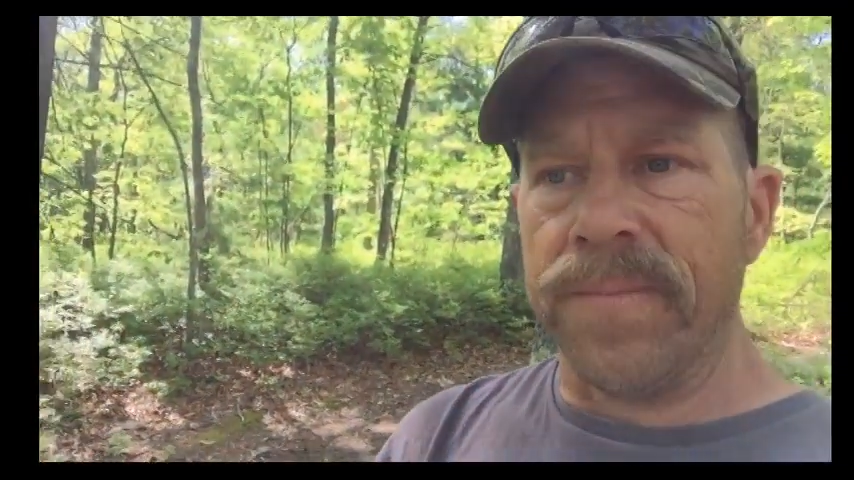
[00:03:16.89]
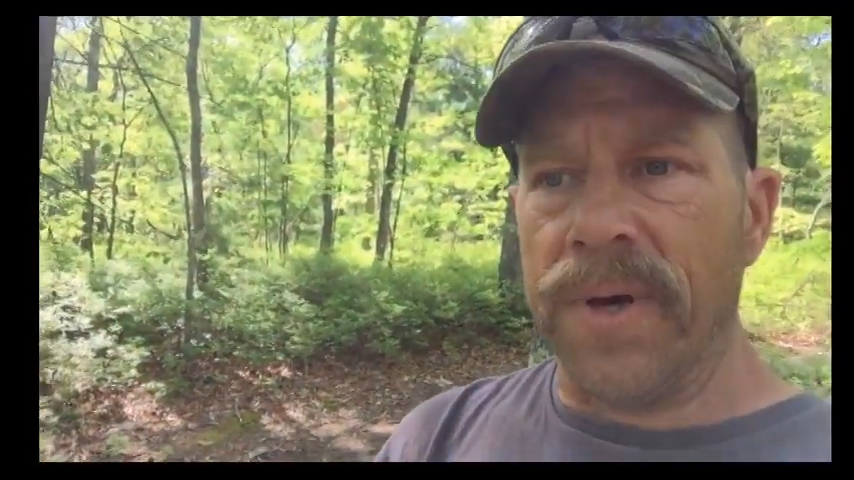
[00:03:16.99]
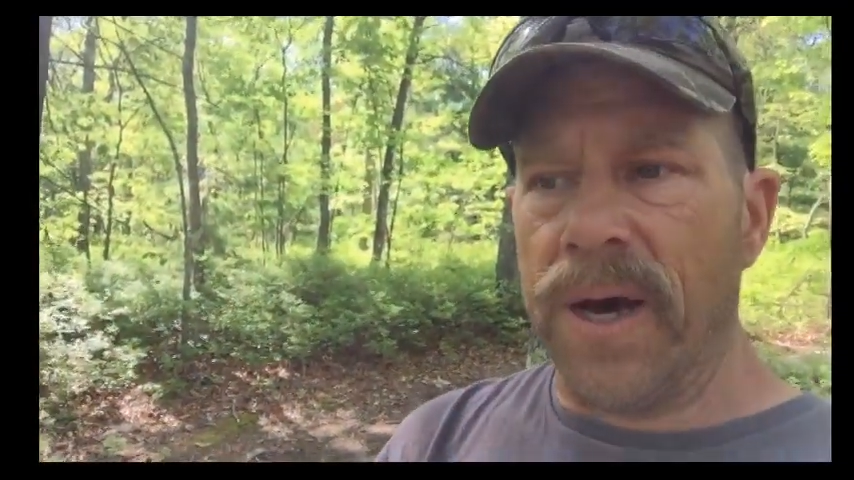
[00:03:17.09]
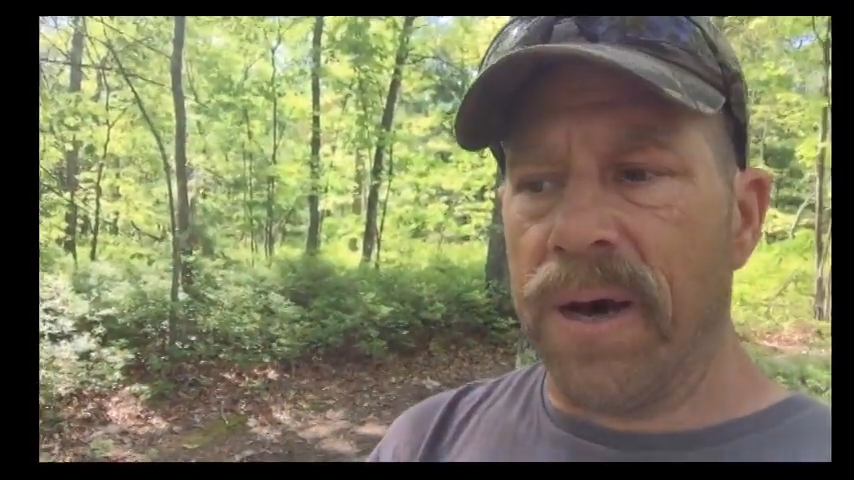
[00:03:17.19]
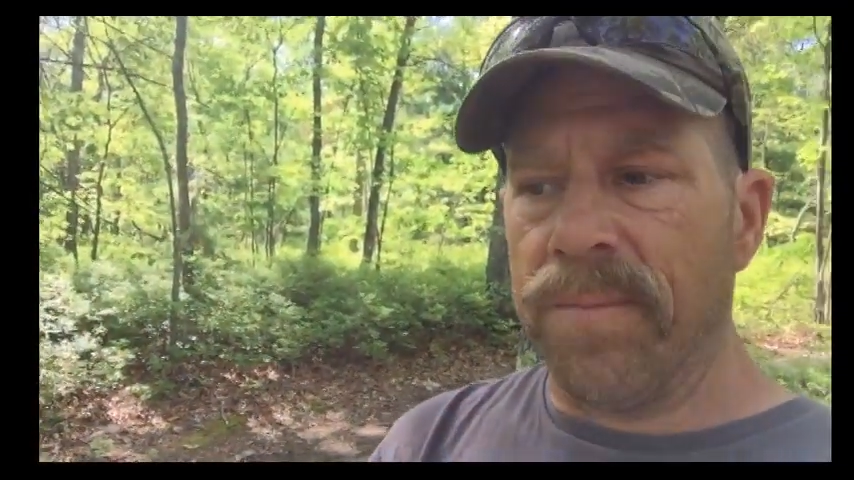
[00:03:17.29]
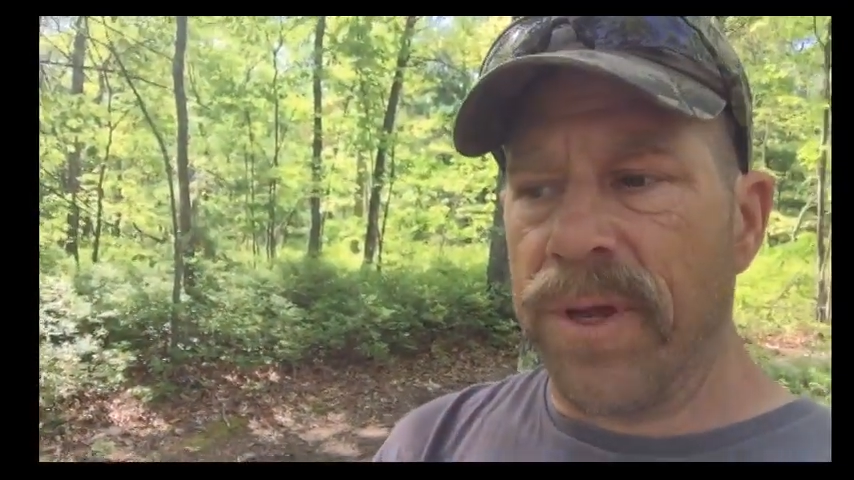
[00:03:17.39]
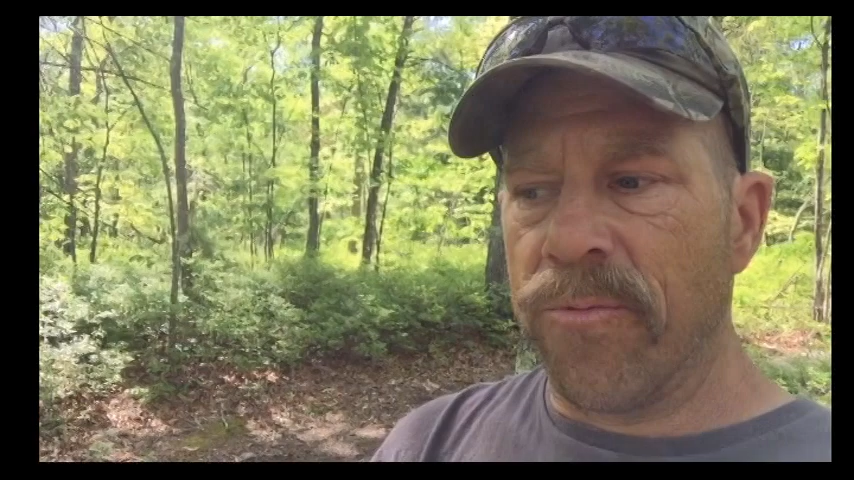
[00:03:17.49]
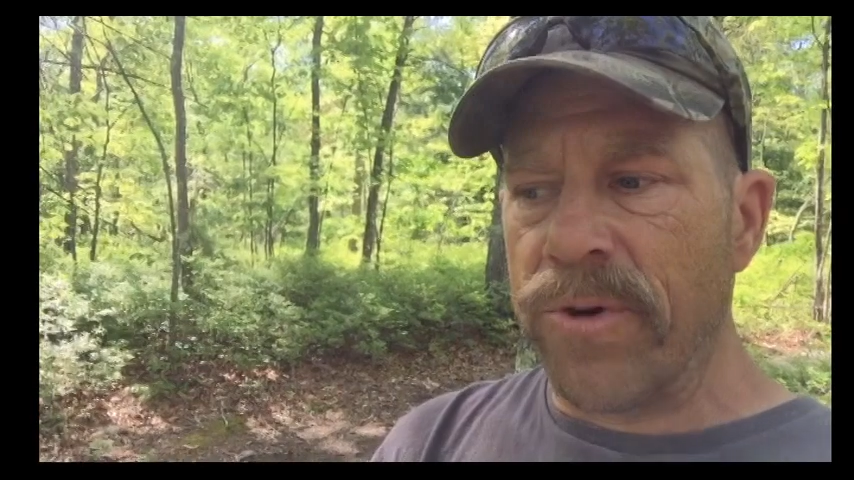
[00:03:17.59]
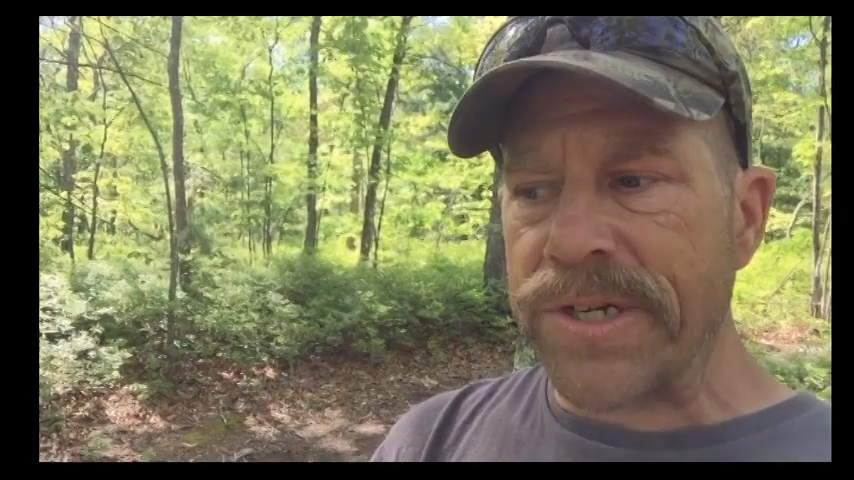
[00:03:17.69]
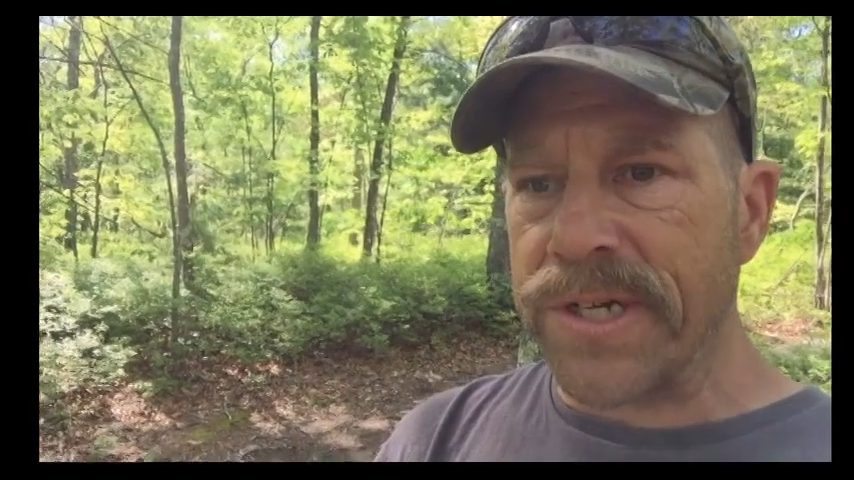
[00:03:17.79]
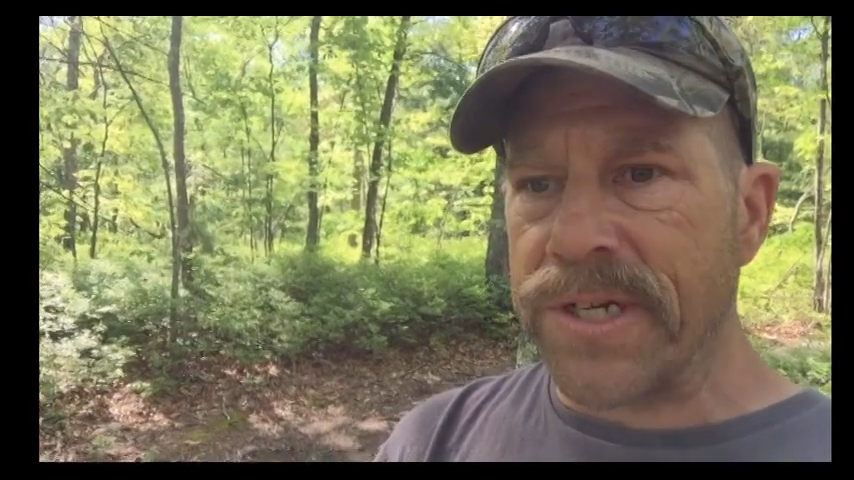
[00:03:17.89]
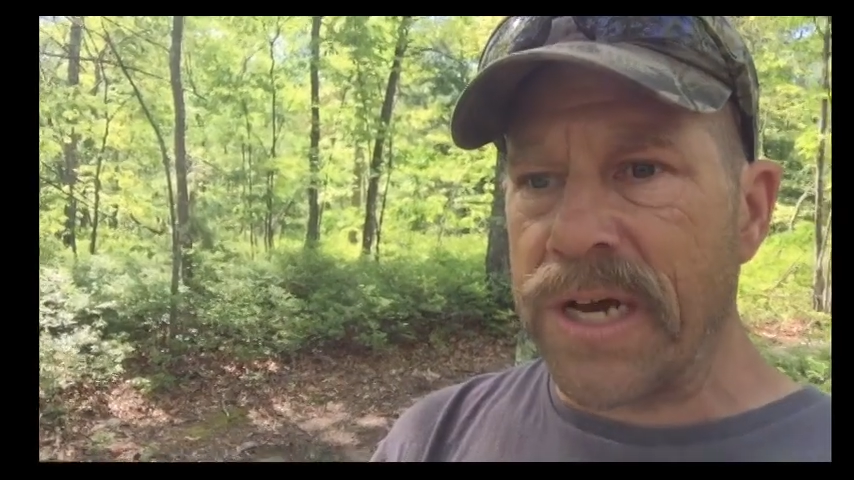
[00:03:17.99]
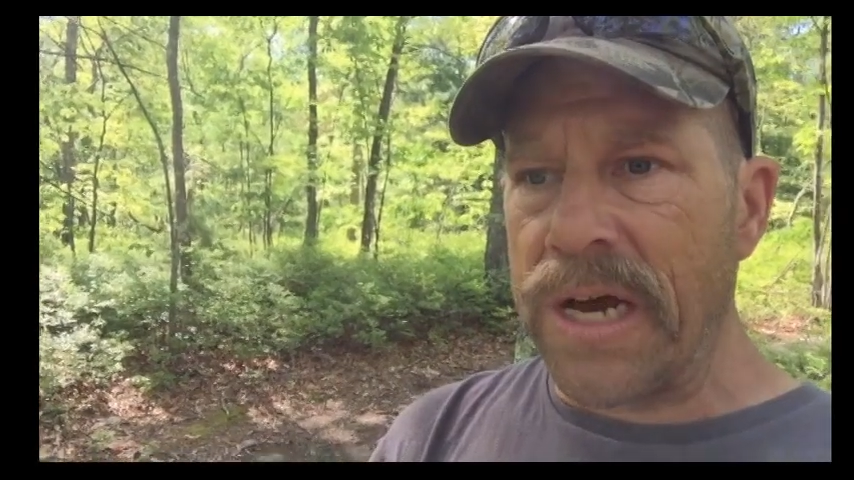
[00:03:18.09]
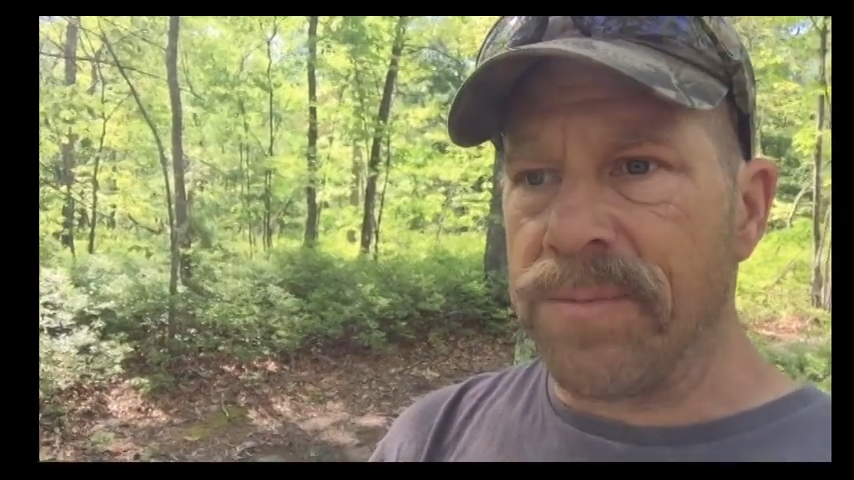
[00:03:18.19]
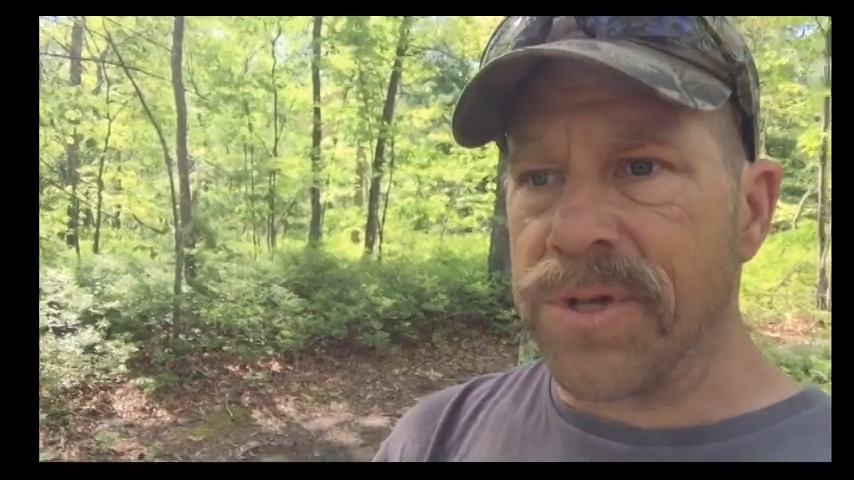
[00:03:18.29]
Um, in recent
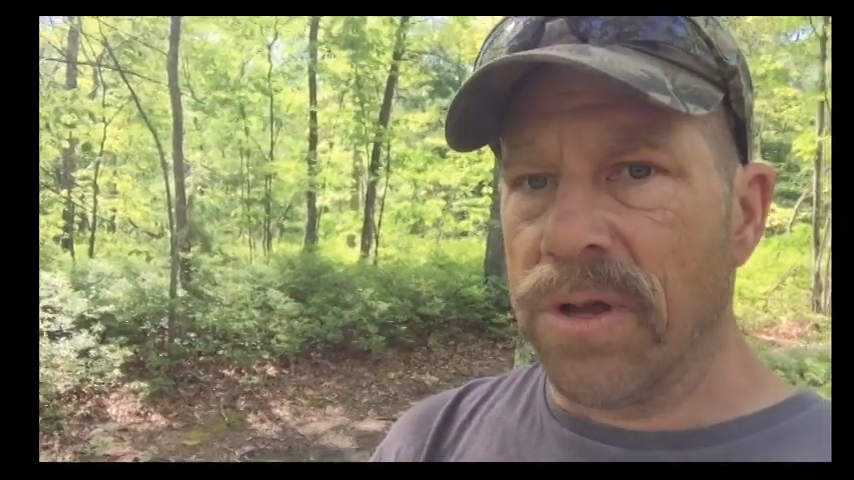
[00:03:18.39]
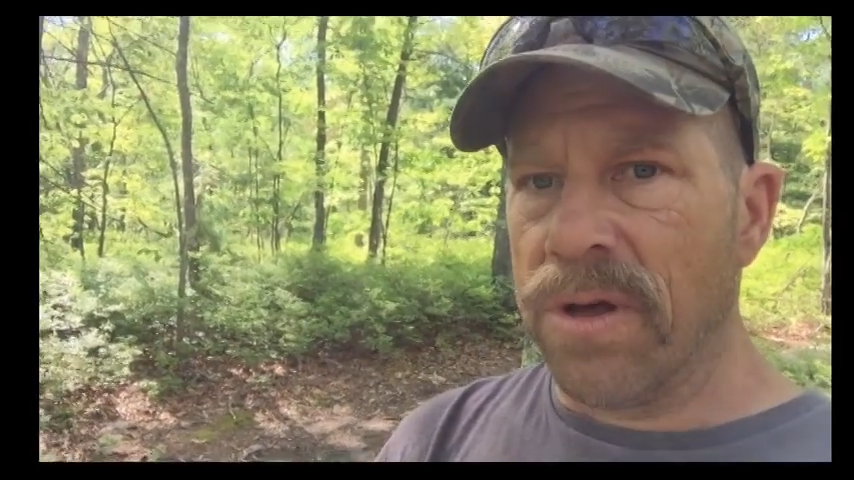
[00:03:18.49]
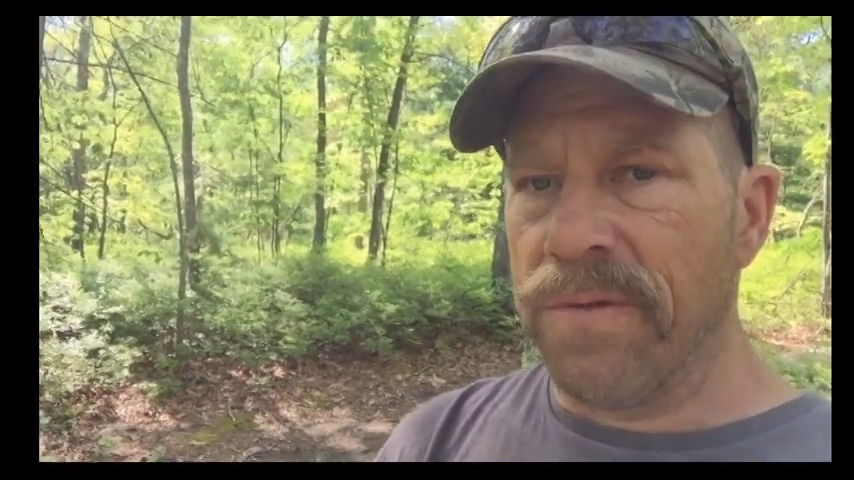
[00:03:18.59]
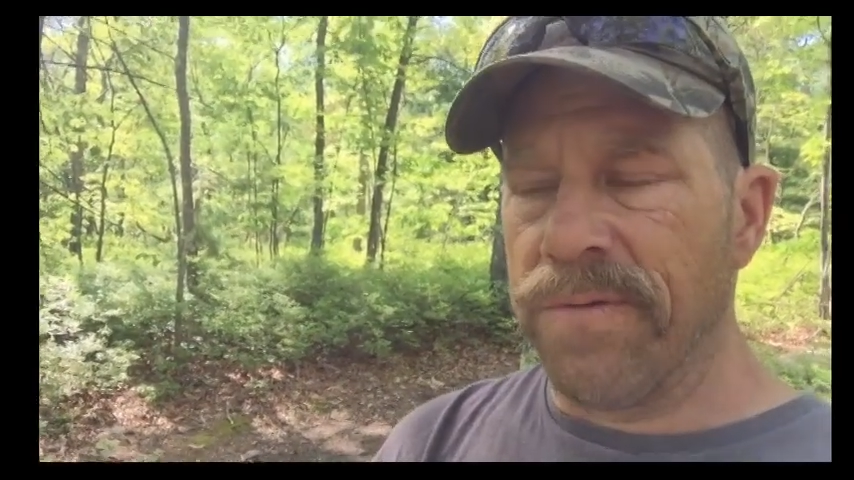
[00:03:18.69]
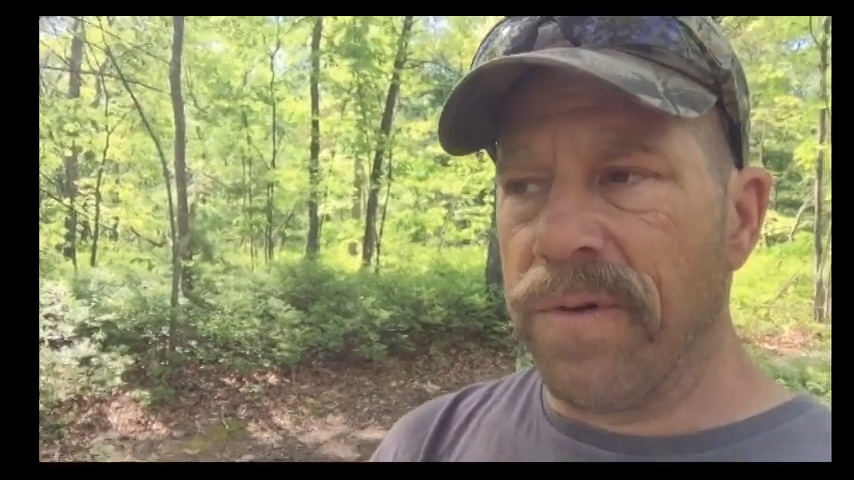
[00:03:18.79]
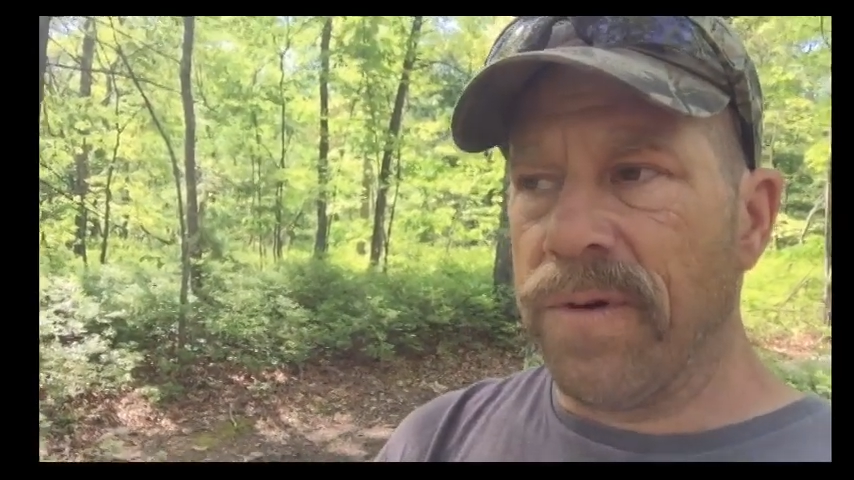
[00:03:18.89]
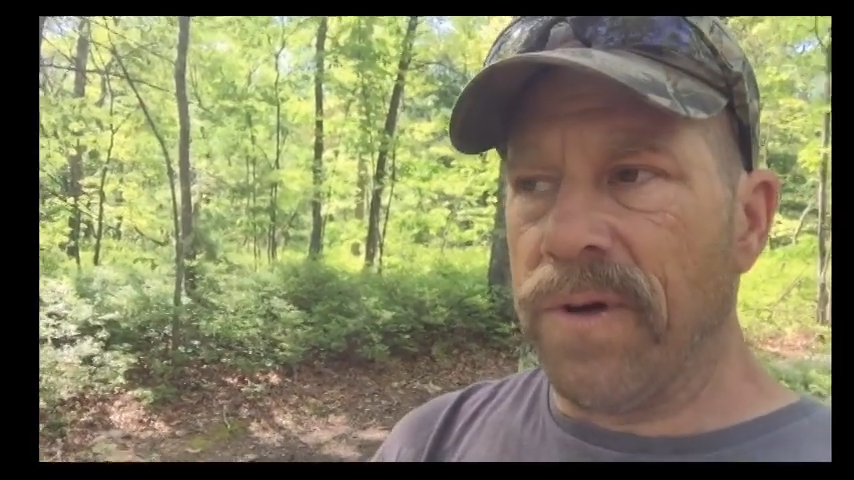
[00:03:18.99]
times, a lot of